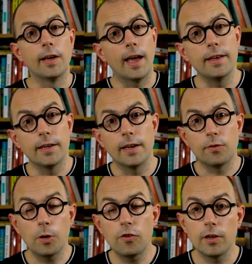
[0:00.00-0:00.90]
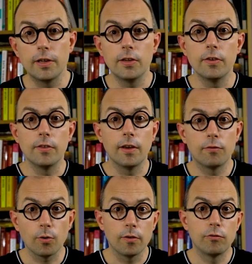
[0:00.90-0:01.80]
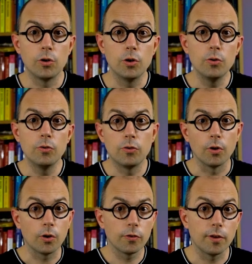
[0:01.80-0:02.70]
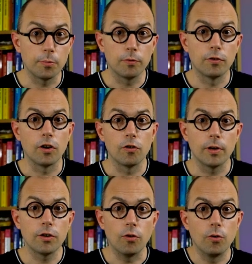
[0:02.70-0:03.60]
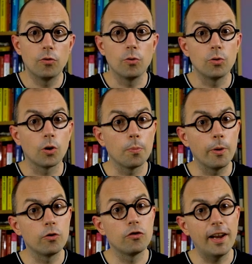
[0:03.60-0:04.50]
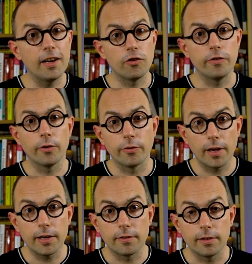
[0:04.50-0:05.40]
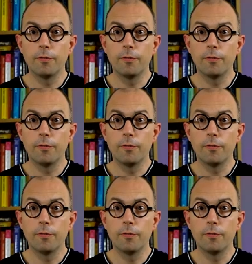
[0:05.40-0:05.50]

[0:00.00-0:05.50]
and especially they've tried to use the concept of generation to talk about change in society.